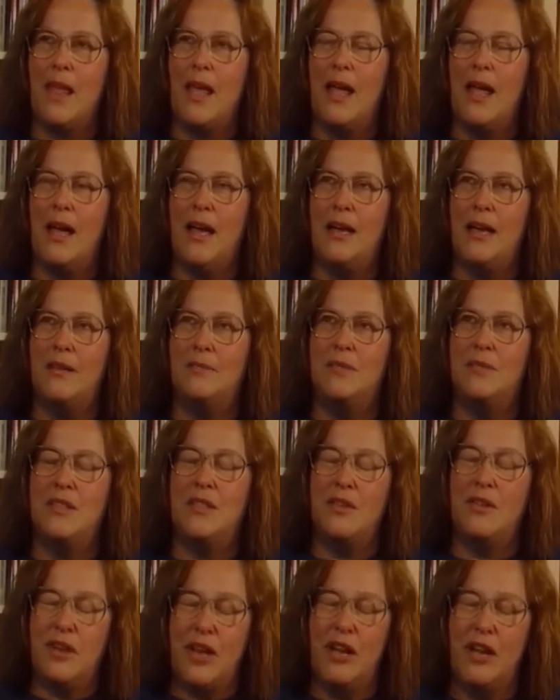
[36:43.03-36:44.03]

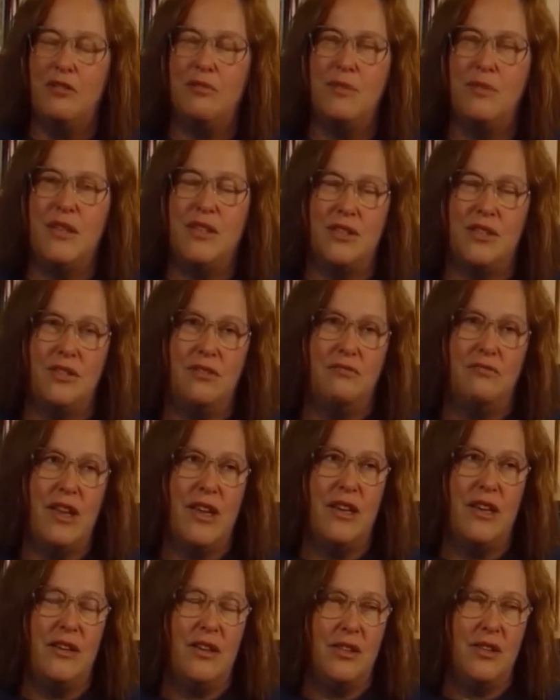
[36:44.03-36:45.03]
So it helped me to sort of
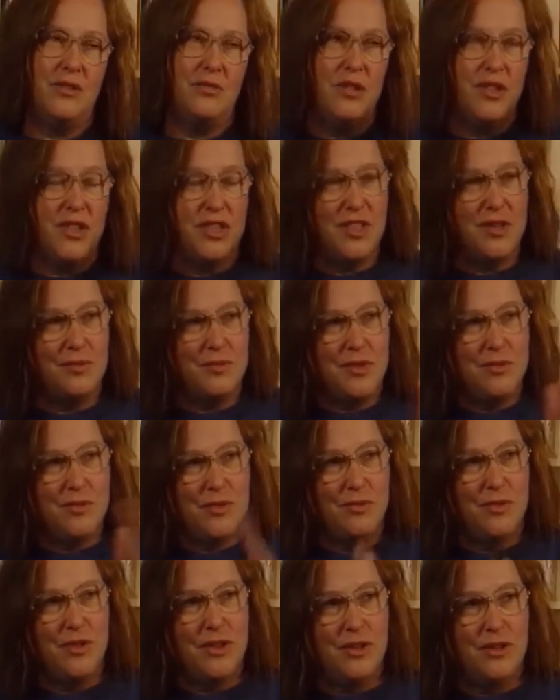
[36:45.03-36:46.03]
recognise what the symptoms
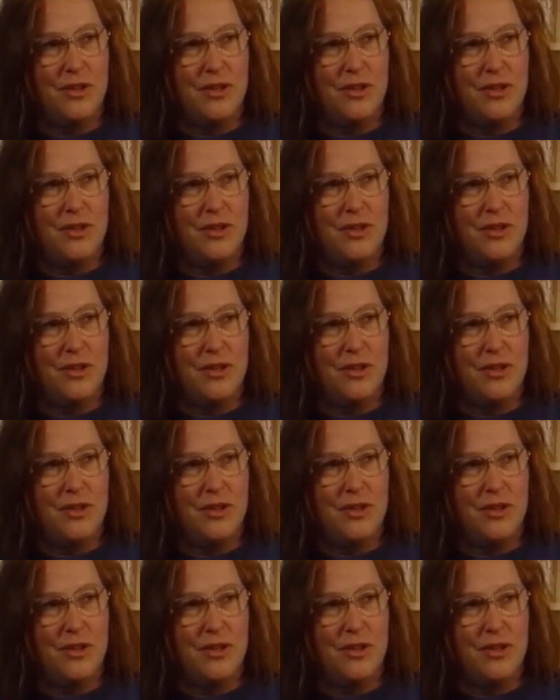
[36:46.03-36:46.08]
were.